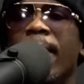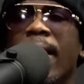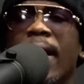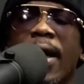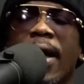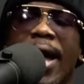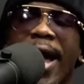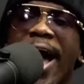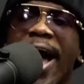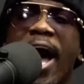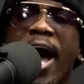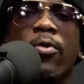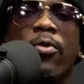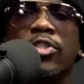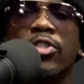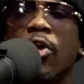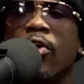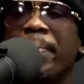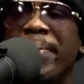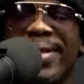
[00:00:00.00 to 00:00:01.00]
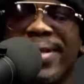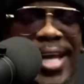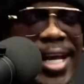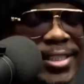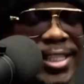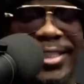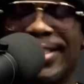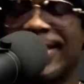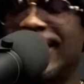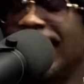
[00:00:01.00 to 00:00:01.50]
I was hoping that
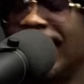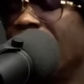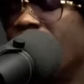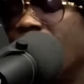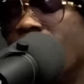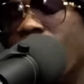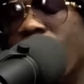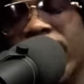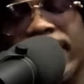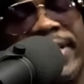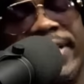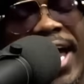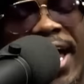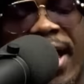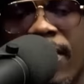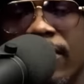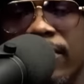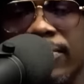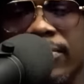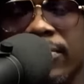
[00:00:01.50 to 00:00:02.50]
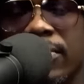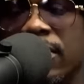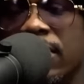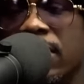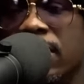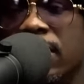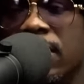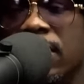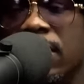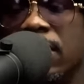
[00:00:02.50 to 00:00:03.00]
just get worked out
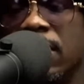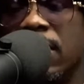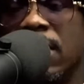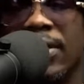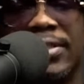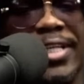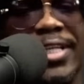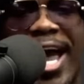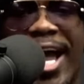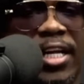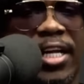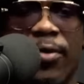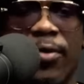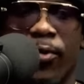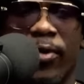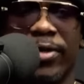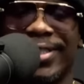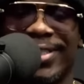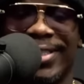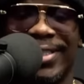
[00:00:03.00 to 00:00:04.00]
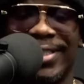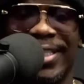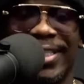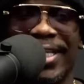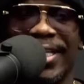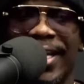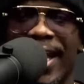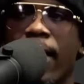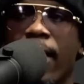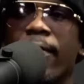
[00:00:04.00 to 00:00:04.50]
because I didn't want to see it
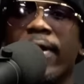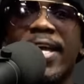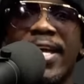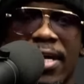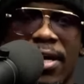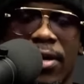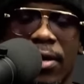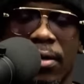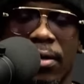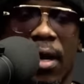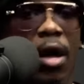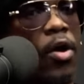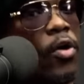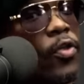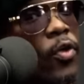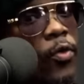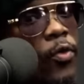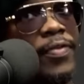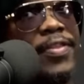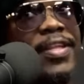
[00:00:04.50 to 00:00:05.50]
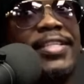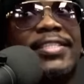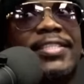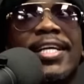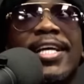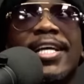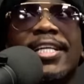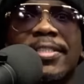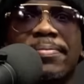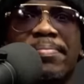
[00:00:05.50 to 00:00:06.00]
out here. Although this
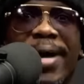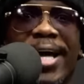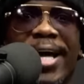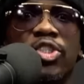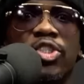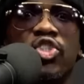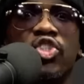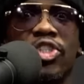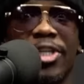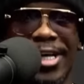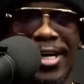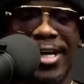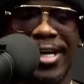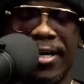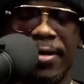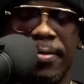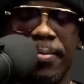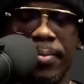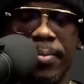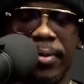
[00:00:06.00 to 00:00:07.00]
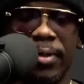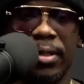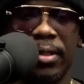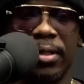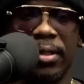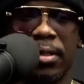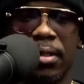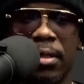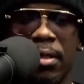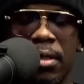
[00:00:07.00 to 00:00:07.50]
is my job,
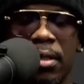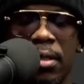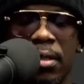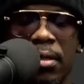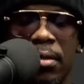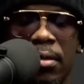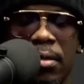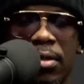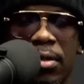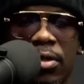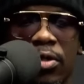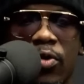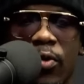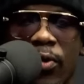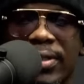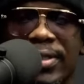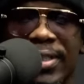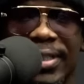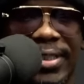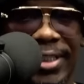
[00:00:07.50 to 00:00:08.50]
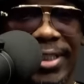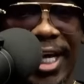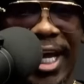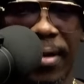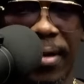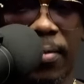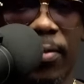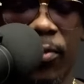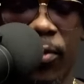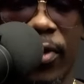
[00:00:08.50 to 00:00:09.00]
doing this
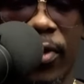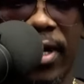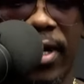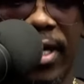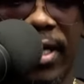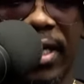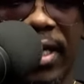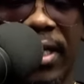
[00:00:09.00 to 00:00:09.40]
type work,